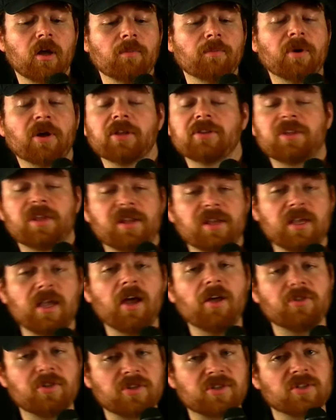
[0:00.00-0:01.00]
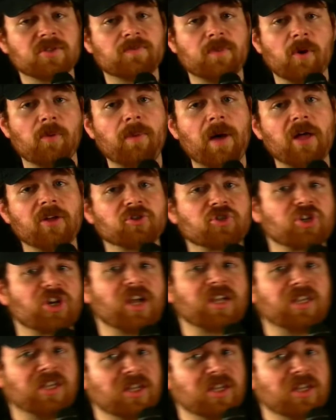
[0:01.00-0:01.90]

But then again, this is Bill Belichick.